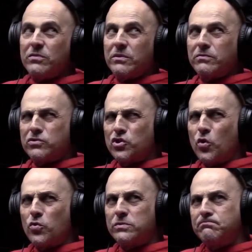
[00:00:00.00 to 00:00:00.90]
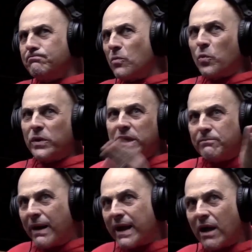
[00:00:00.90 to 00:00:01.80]
sold weed
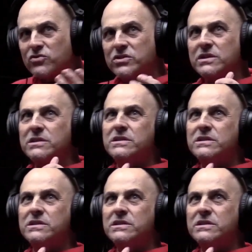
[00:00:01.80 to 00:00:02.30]
by ounces.